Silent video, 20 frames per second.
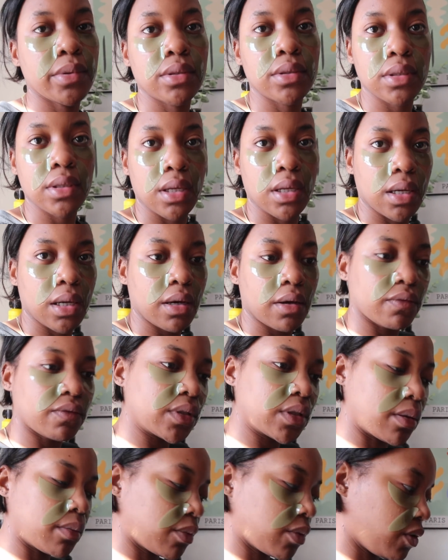just gonna have
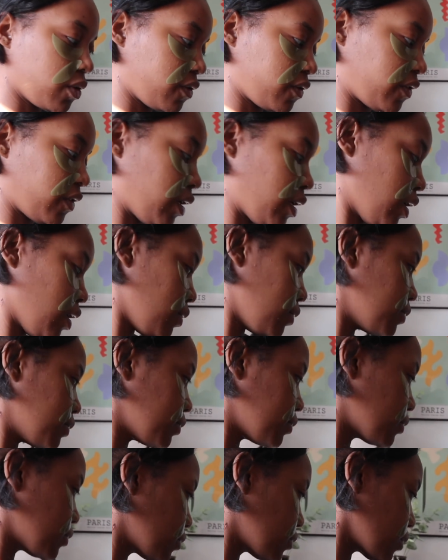some coffee
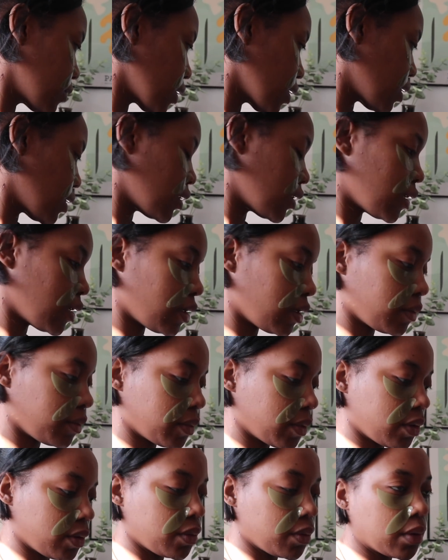and then I'm
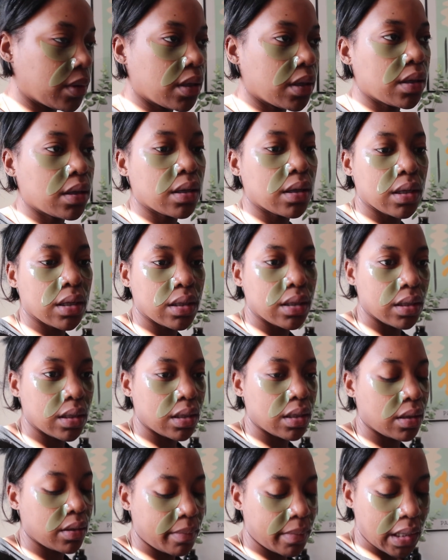gonna work, and then
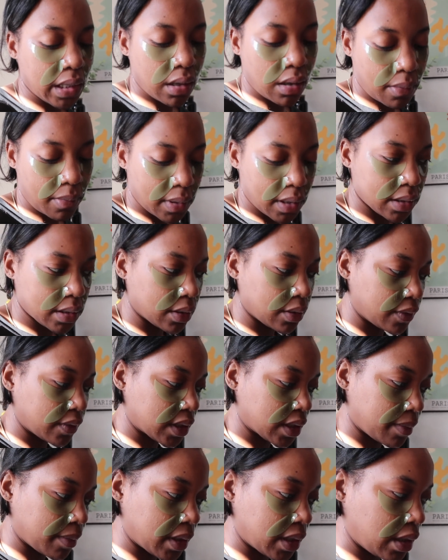I'll make myself
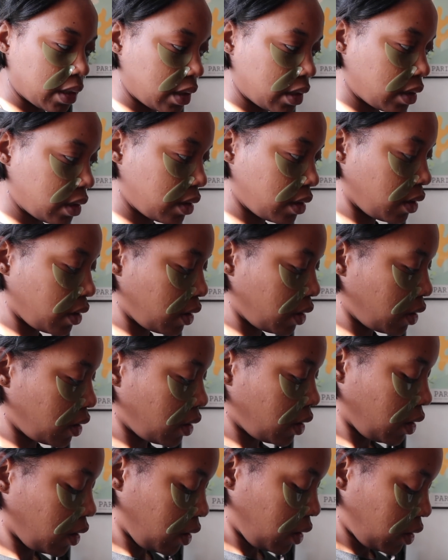something
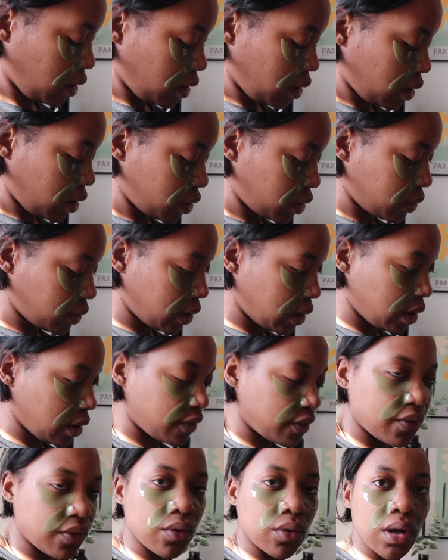to eat
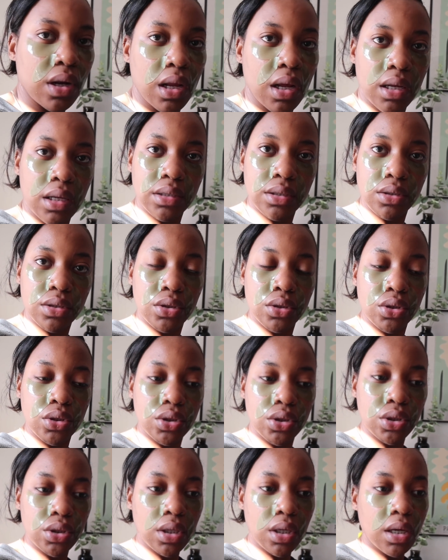for
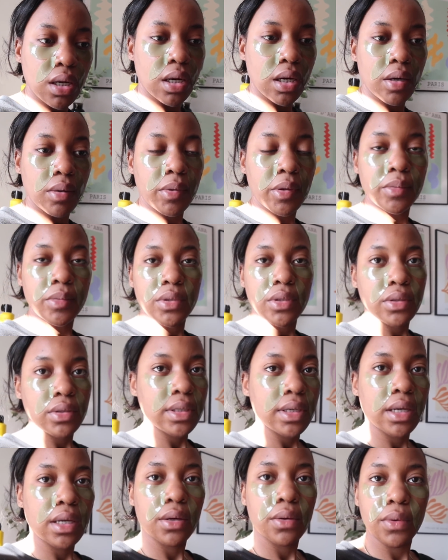lunch. I'm so
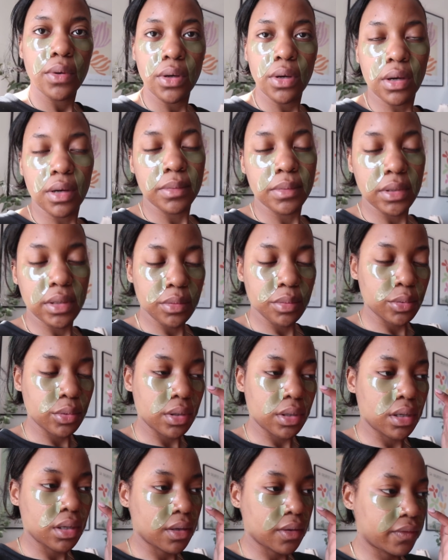tired. I woke up this morning
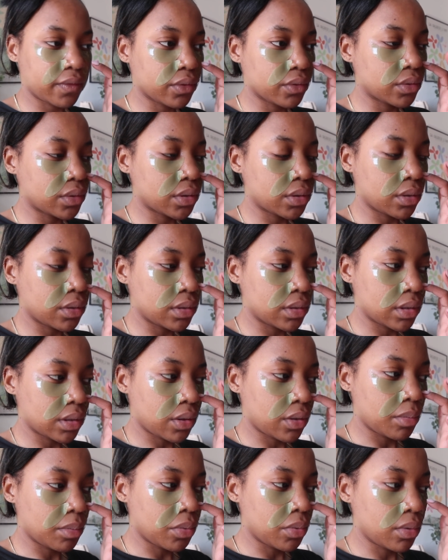and I feel so
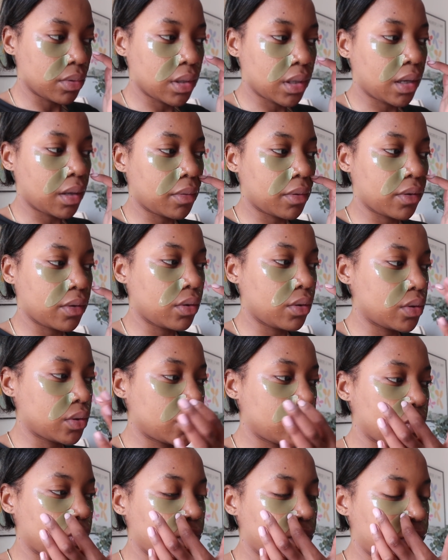terrible. Like I got a
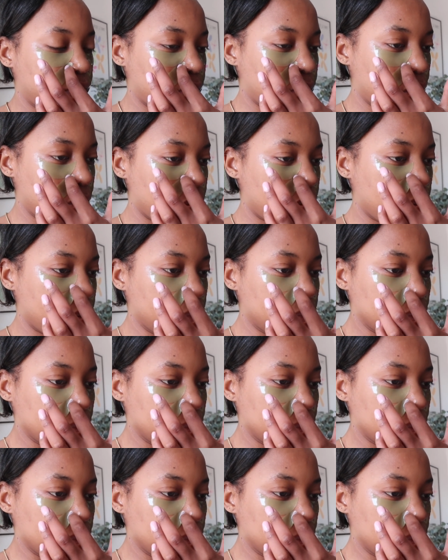sore throat.